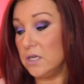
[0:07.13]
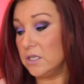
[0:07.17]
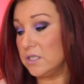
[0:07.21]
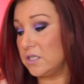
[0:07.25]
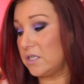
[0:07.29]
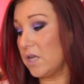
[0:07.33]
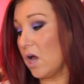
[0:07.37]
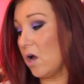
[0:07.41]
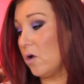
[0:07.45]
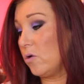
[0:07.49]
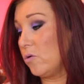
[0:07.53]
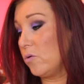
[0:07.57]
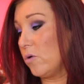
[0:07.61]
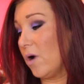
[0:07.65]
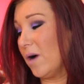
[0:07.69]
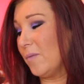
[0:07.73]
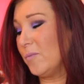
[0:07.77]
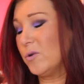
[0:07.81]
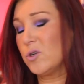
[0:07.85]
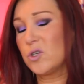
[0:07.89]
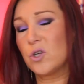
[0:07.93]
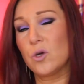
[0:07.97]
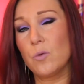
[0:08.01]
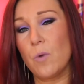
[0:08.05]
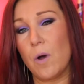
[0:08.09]
So
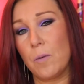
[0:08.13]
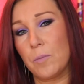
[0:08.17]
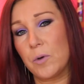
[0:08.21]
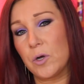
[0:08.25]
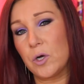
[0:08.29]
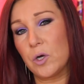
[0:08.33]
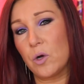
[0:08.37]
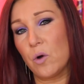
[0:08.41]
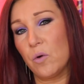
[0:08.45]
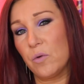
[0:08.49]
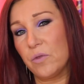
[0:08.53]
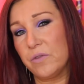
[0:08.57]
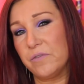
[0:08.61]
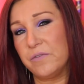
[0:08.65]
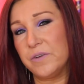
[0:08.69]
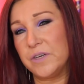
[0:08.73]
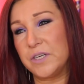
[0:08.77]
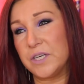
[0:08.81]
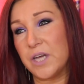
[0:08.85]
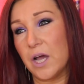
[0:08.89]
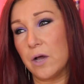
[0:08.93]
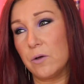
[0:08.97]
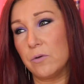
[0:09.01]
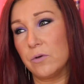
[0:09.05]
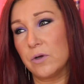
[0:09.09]
I'm not sure what I'm going to call the
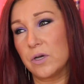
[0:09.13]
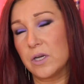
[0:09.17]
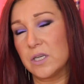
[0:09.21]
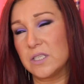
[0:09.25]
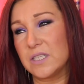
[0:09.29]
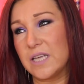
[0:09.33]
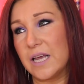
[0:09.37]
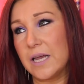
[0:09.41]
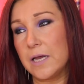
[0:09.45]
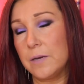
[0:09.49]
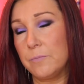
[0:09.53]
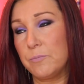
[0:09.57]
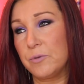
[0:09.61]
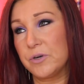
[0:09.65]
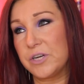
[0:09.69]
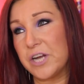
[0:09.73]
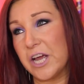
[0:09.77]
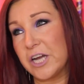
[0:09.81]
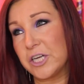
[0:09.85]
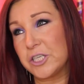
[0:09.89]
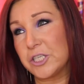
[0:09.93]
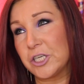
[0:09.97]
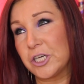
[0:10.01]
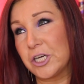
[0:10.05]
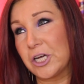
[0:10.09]
video because heat
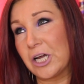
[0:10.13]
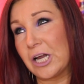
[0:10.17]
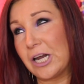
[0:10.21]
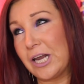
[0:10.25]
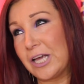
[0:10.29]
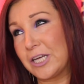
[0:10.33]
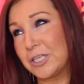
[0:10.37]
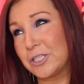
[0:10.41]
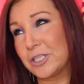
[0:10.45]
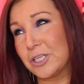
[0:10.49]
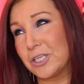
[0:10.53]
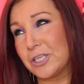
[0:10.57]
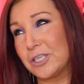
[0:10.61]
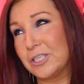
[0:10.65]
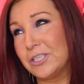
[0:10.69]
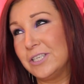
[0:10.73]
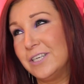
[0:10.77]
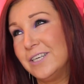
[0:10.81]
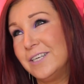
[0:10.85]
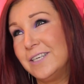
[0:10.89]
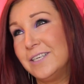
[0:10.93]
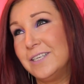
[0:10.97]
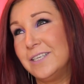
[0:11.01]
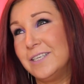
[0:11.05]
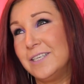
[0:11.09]
protection collection
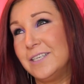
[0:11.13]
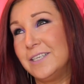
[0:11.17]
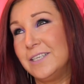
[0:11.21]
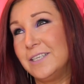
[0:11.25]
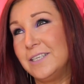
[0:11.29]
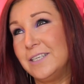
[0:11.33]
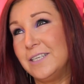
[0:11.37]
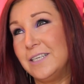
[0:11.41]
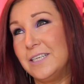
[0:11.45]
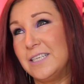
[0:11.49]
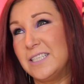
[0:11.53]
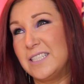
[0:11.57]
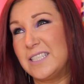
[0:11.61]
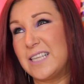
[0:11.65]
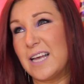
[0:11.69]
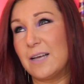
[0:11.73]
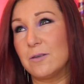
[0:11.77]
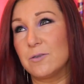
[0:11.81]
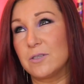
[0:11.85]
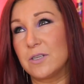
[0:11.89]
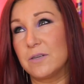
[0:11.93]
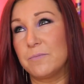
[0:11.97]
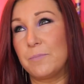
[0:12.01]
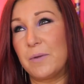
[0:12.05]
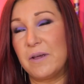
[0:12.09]

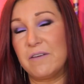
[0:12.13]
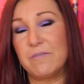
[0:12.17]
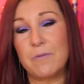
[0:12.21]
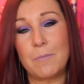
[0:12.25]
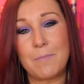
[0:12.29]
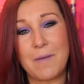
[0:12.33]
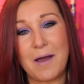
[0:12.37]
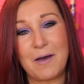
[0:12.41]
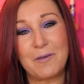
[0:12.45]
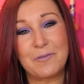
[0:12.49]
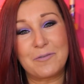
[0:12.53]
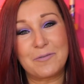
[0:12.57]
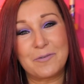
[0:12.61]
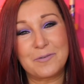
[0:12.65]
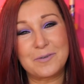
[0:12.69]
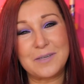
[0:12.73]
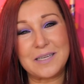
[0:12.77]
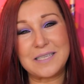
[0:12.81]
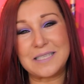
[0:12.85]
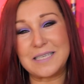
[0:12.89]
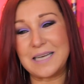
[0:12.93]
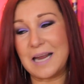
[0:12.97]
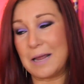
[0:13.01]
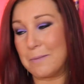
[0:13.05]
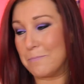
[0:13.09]
sounds a bit of a mouthful,
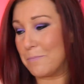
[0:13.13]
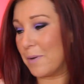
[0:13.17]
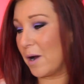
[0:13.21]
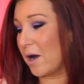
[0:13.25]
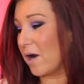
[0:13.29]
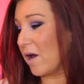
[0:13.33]
doesn't it?